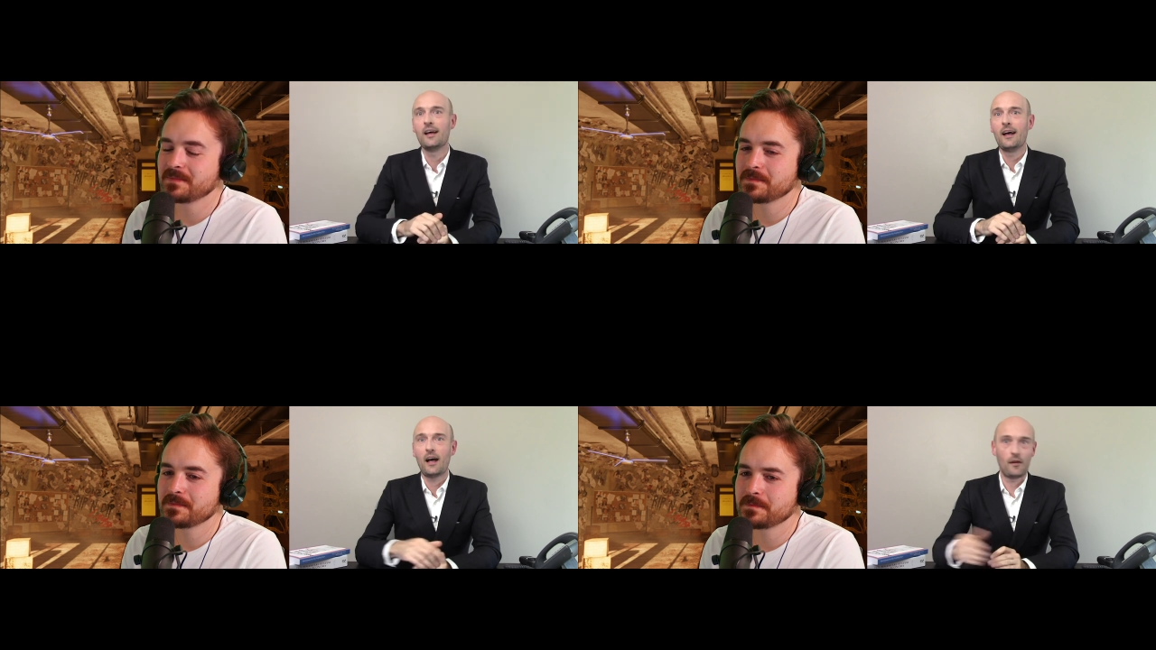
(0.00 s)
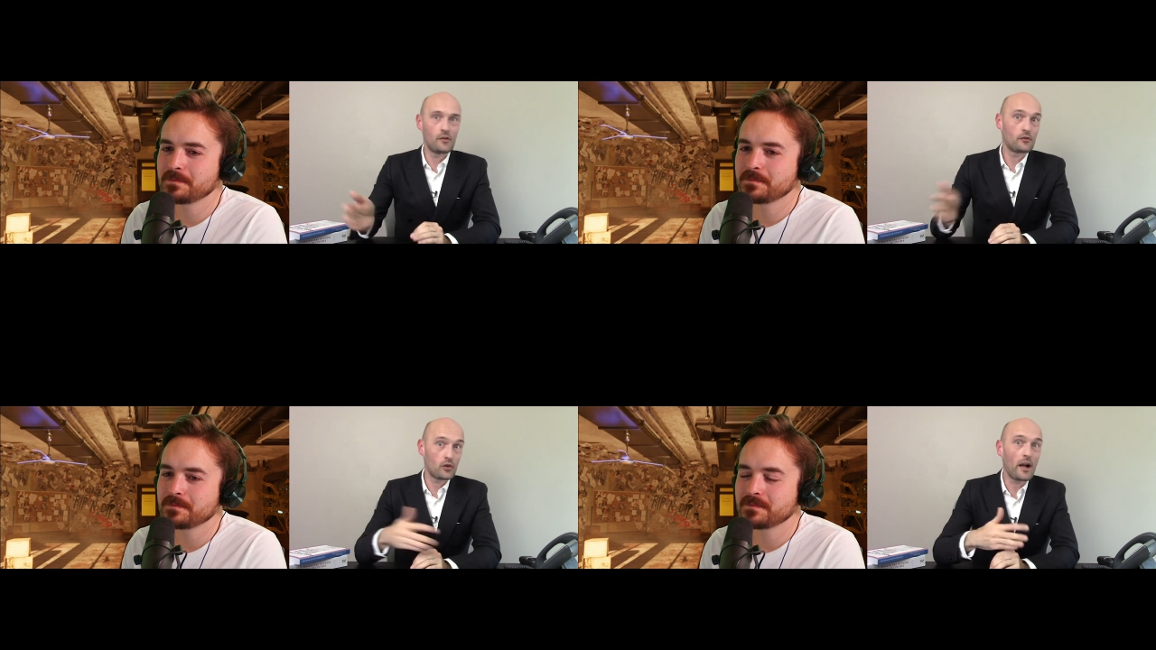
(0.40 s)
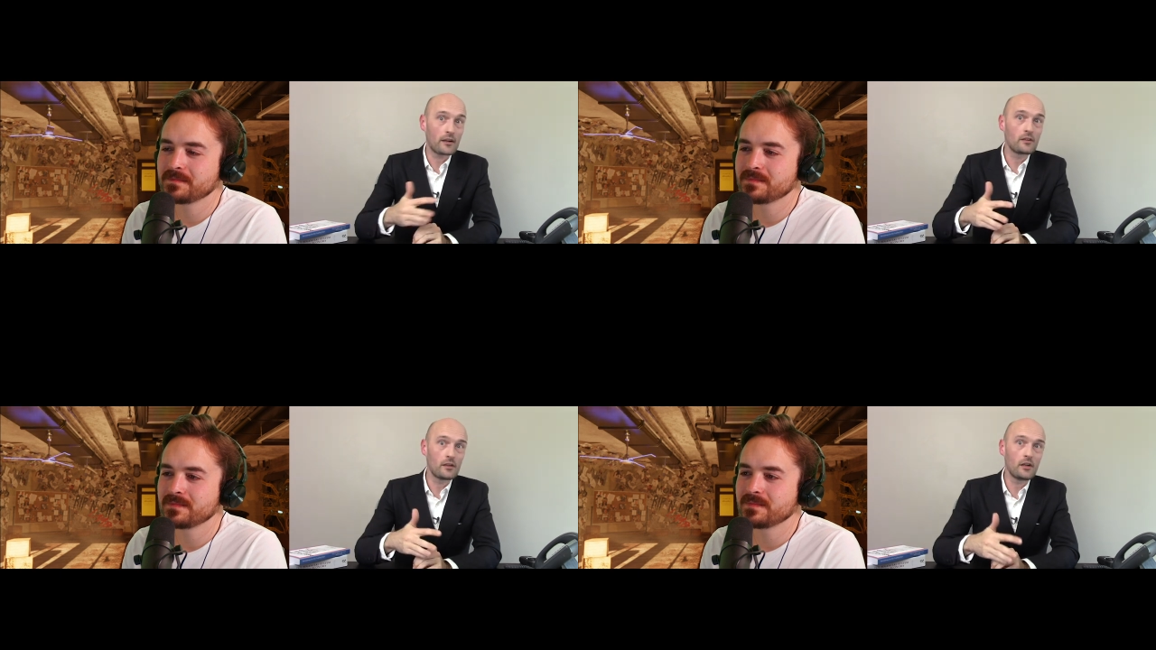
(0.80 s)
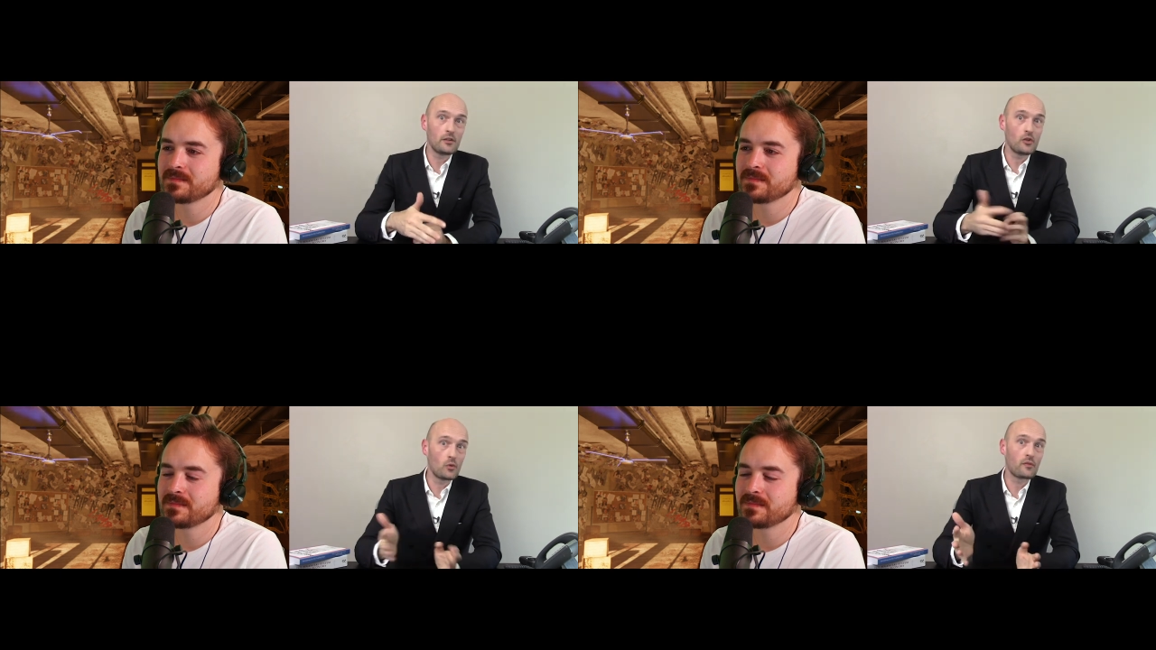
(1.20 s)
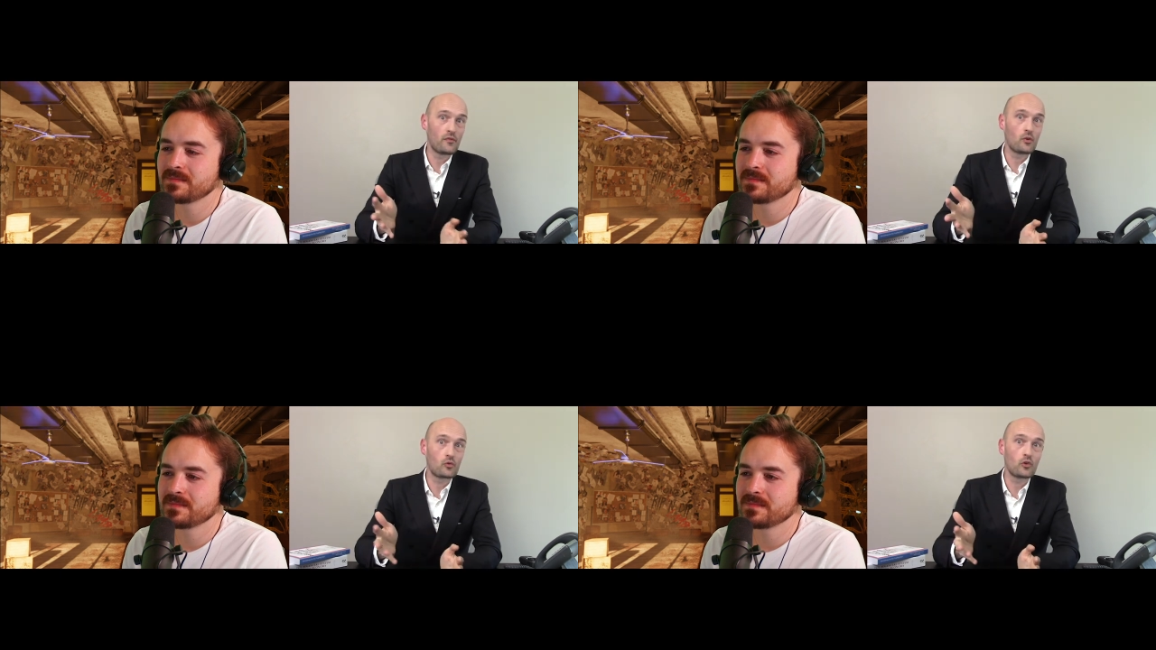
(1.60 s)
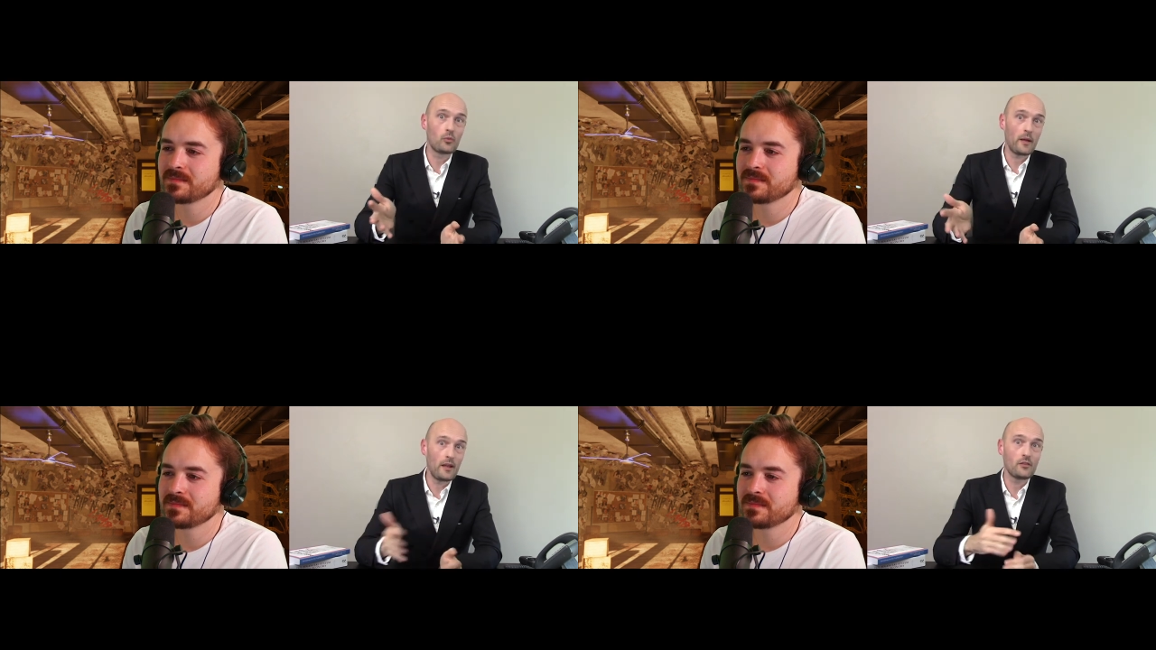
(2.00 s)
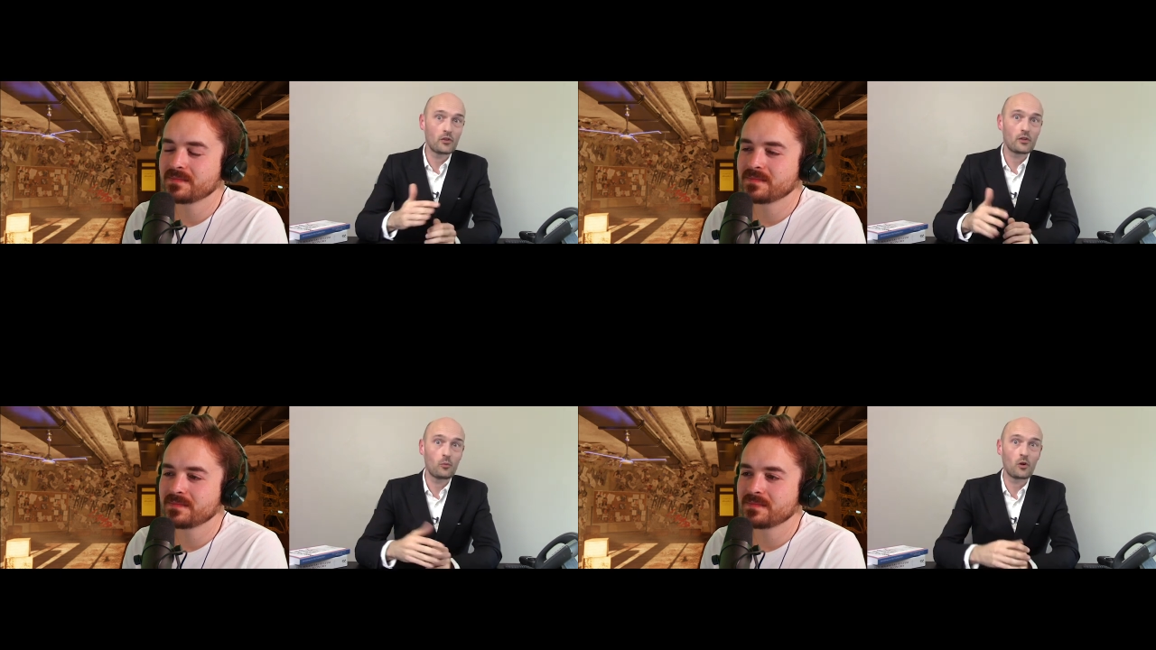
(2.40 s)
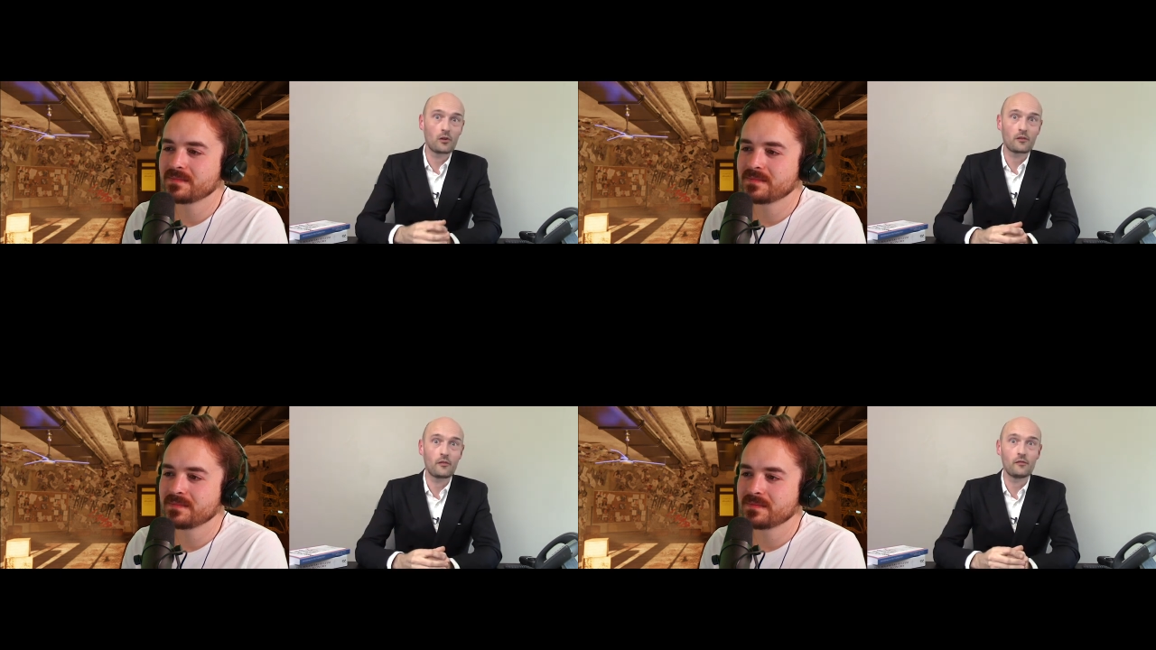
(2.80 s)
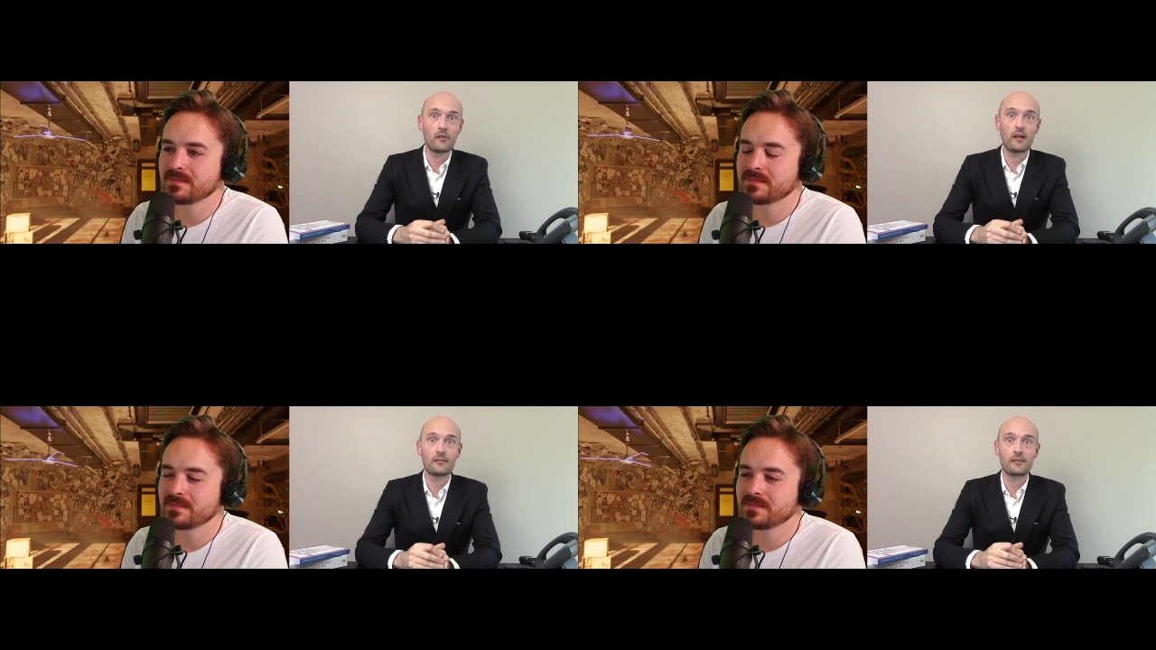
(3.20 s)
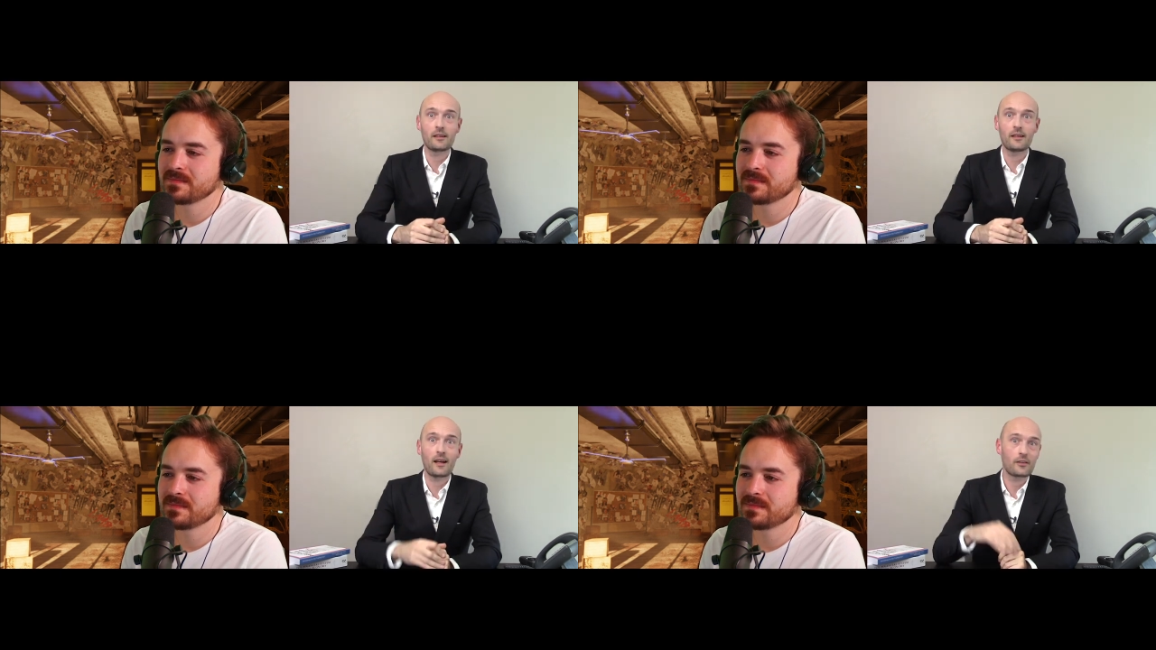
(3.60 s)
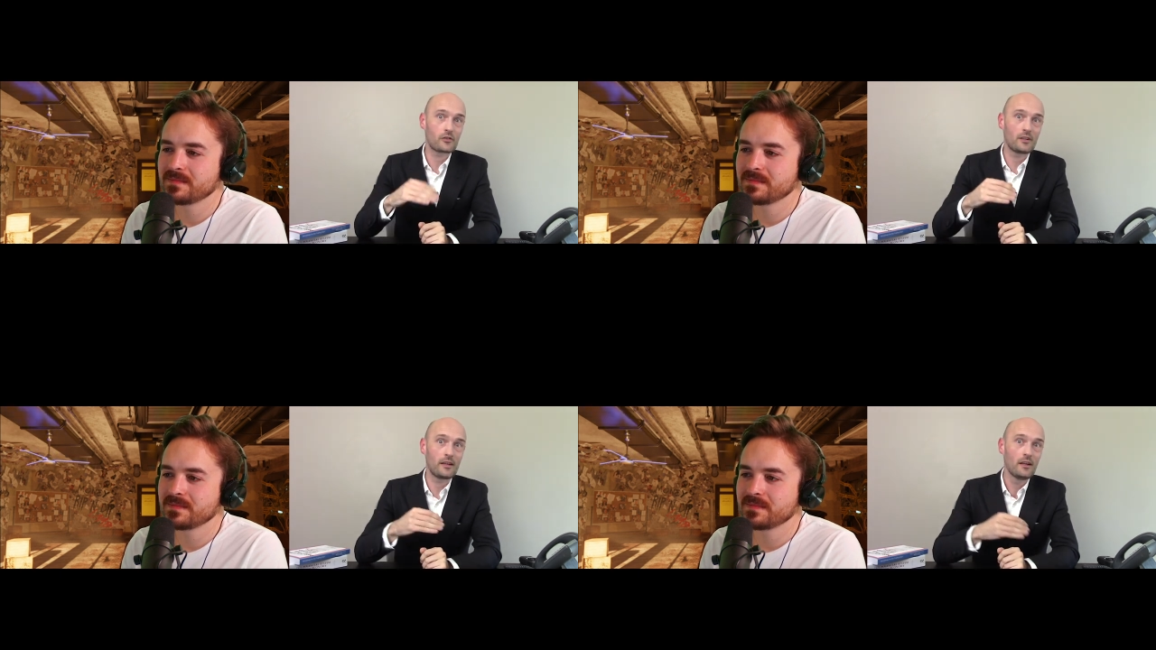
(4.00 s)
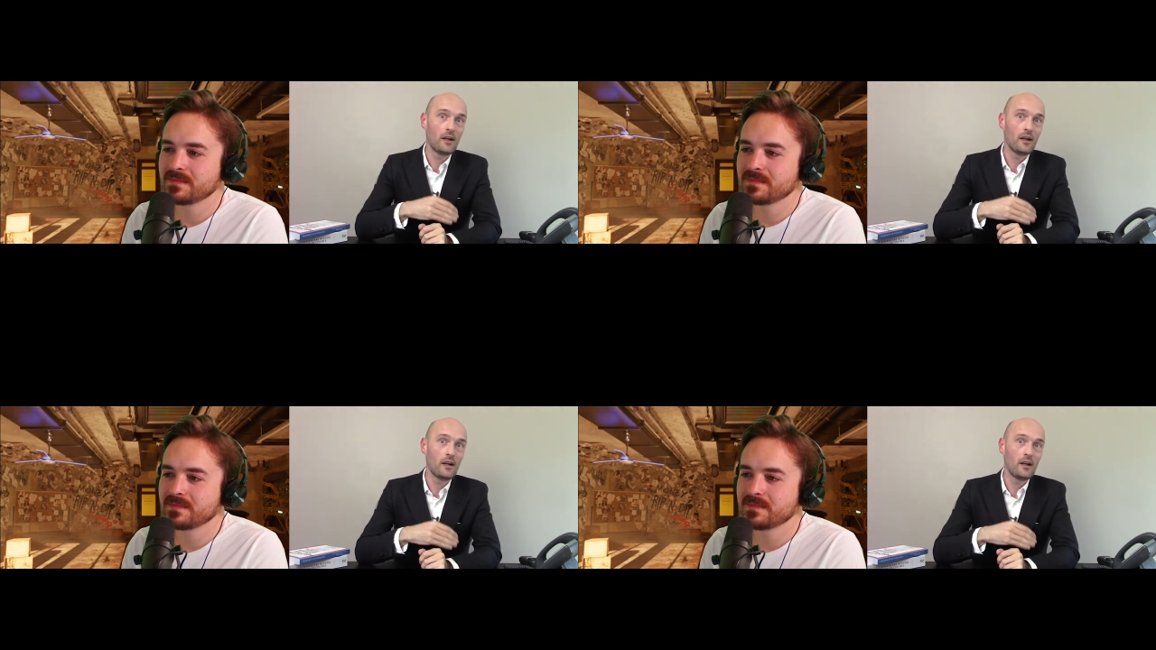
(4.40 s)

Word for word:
Speaker 1: have attracted a youthful group into the world of investing, and actually,